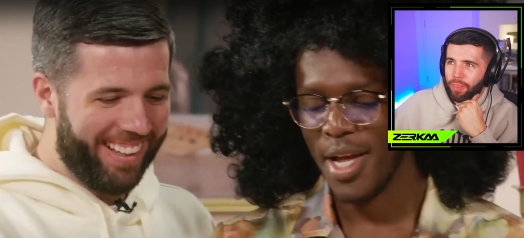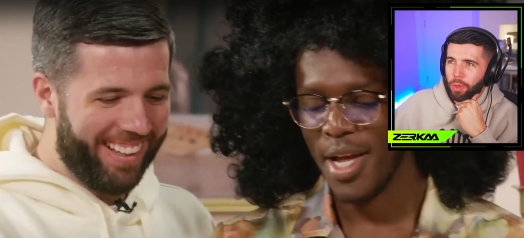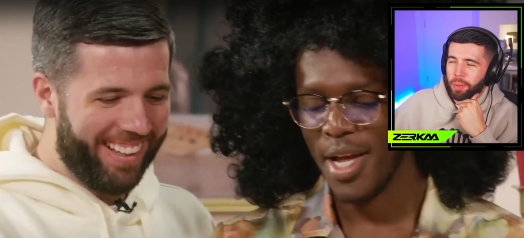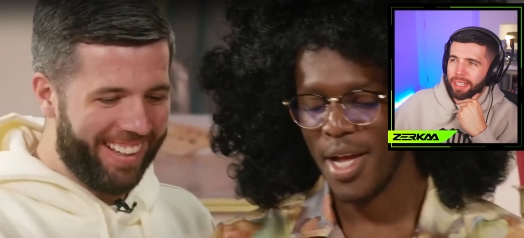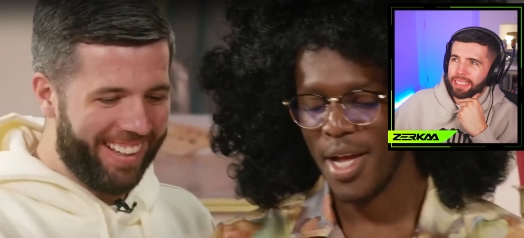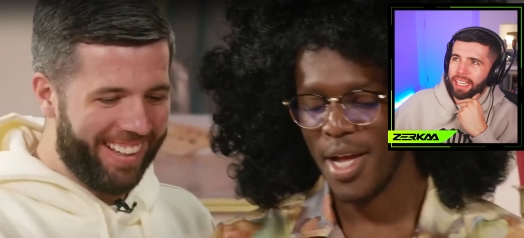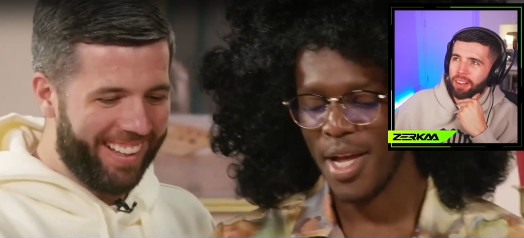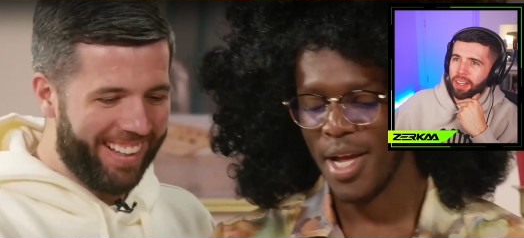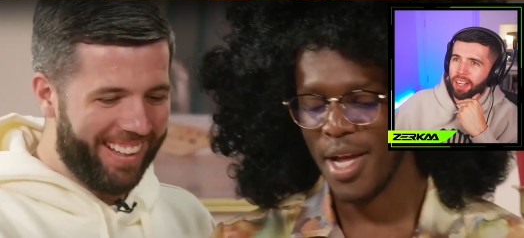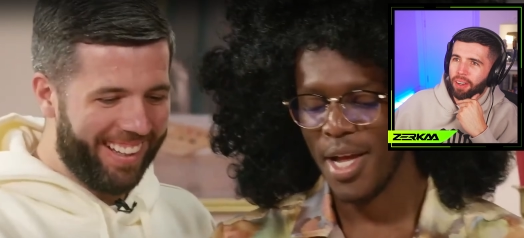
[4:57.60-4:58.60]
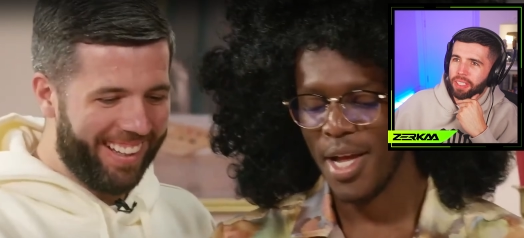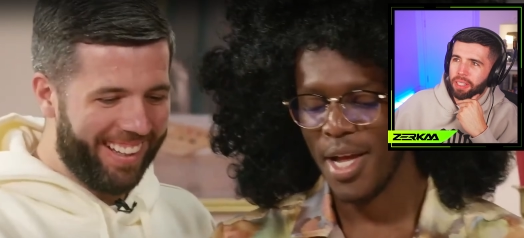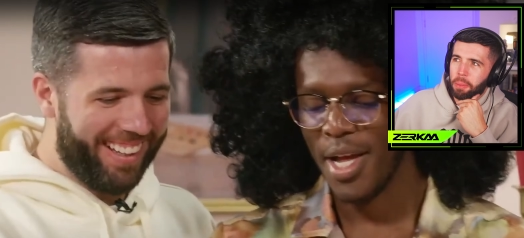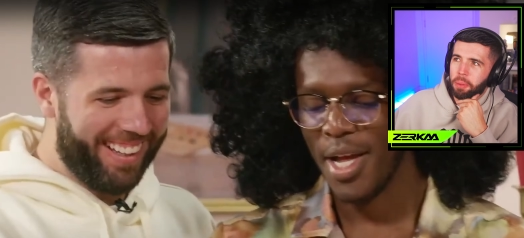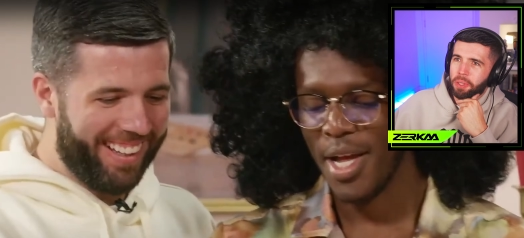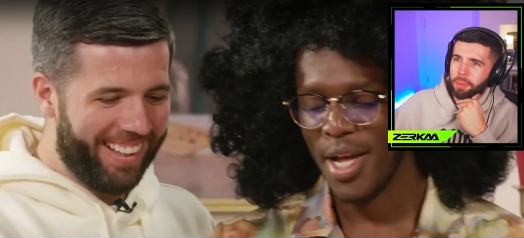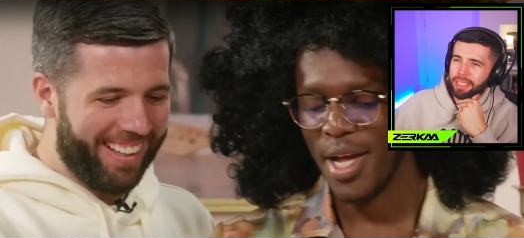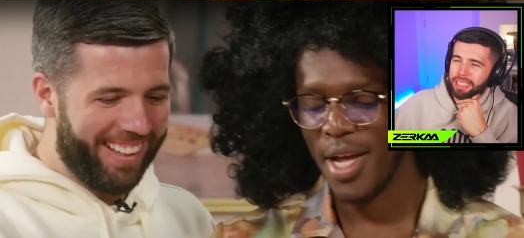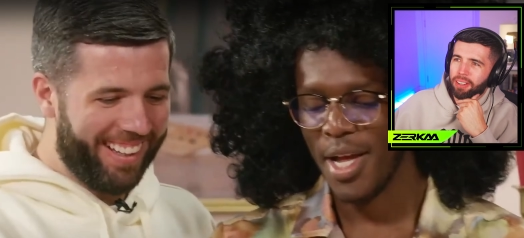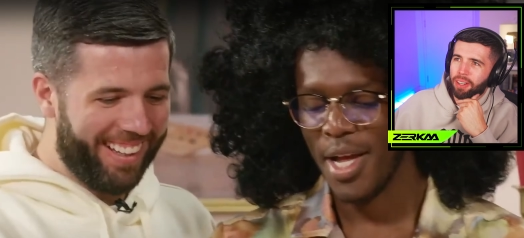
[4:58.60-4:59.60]
Speaker 1: Would you have to tell in close up? You would you
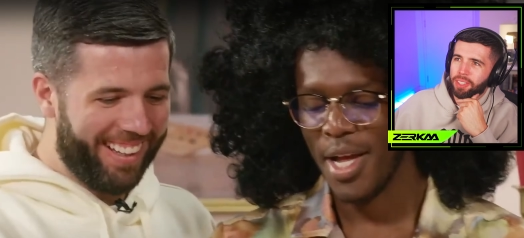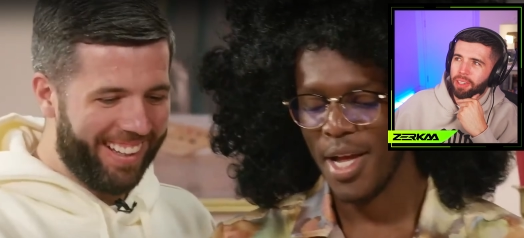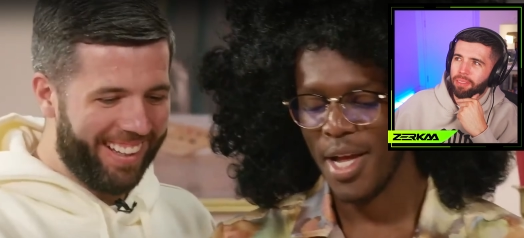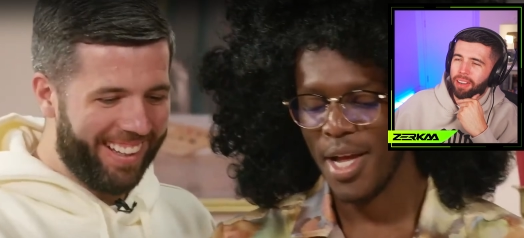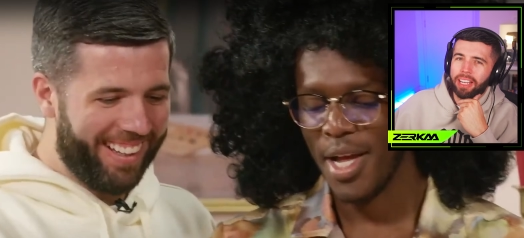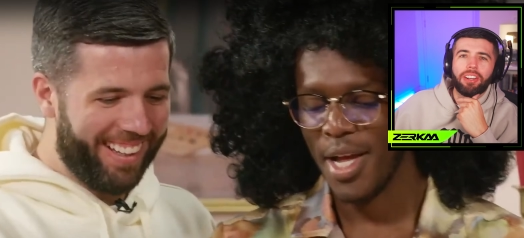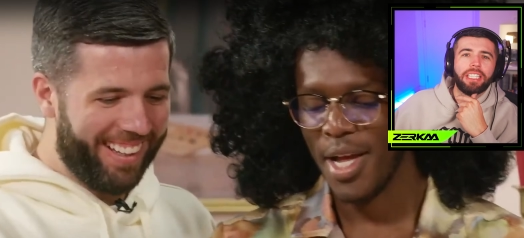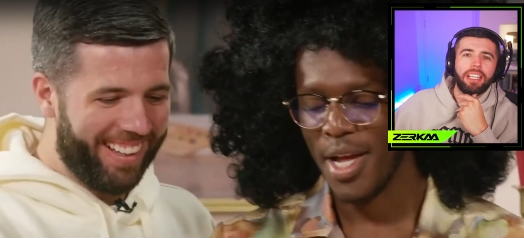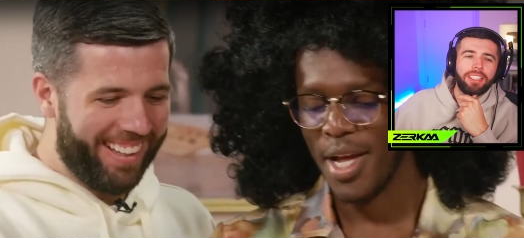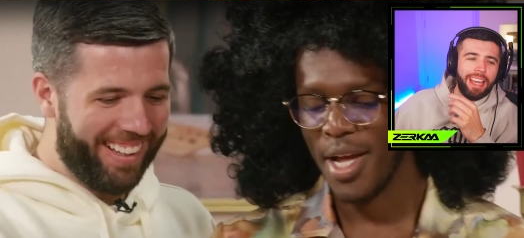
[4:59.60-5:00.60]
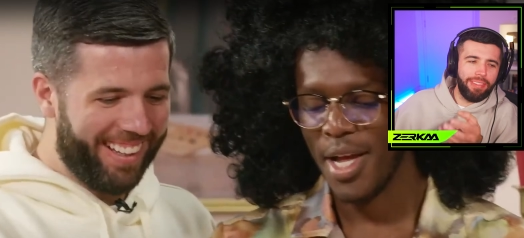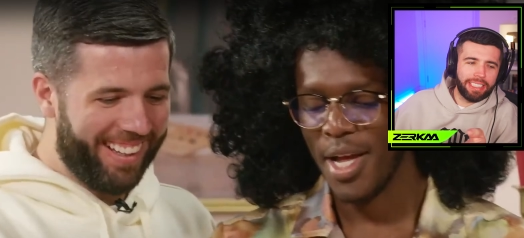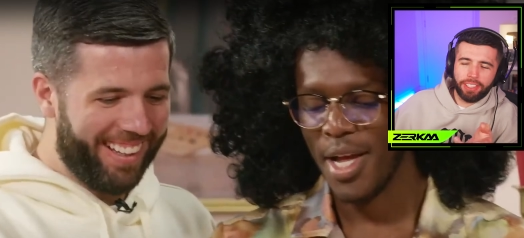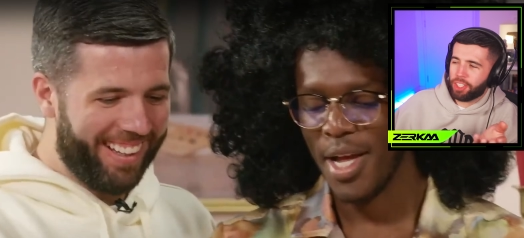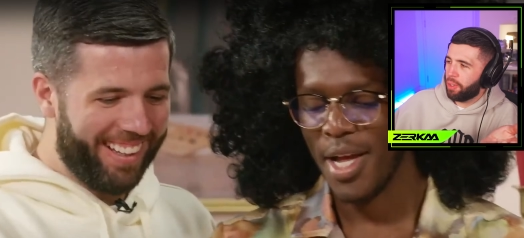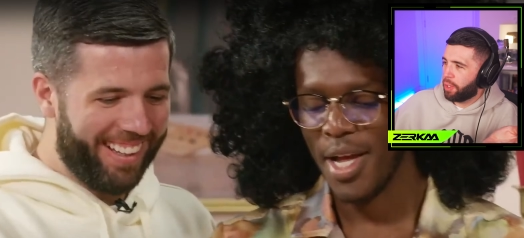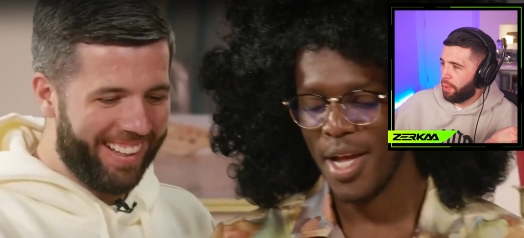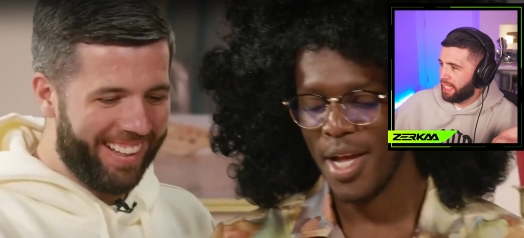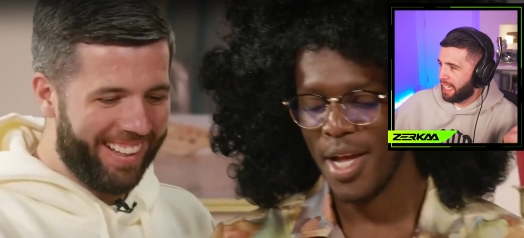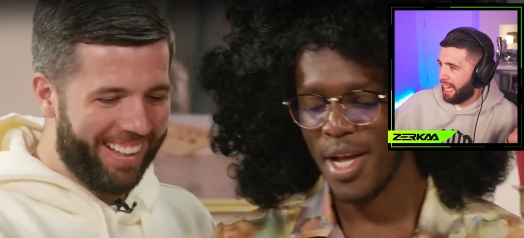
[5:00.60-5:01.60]
have to tell closer up, right? Because Netflix had a show called Is It